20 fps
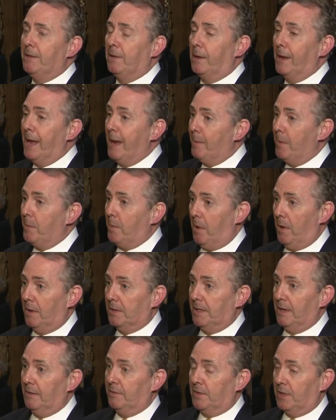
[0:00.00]
The Labour
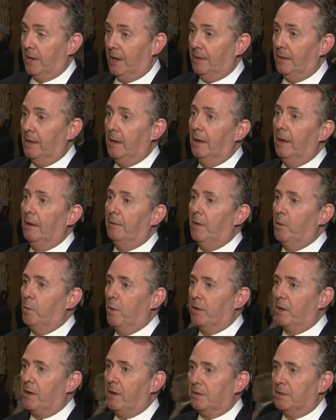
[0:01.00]
Party have said they
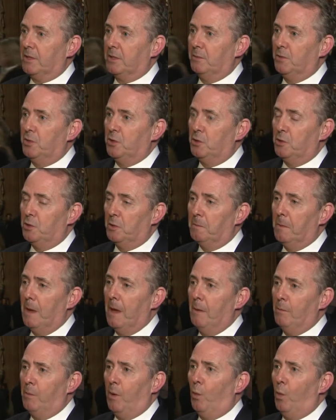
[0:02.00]
want a customs union,
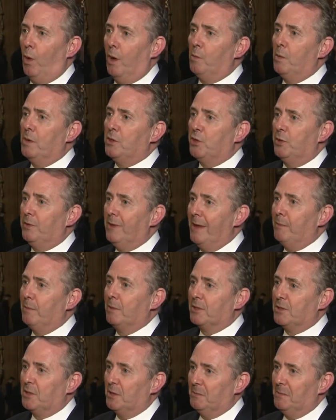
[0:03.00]
but one which
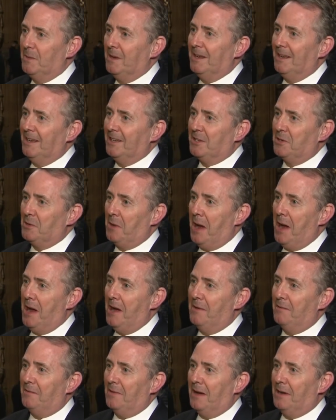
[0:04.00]
enables them to
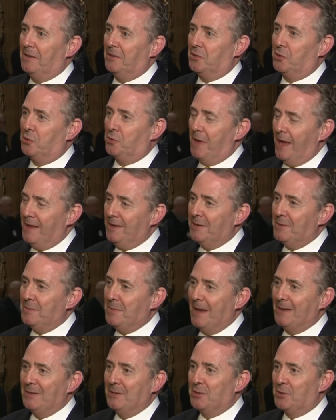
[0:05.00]
have an
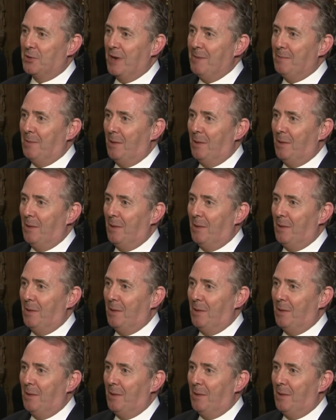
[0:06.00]
independent trade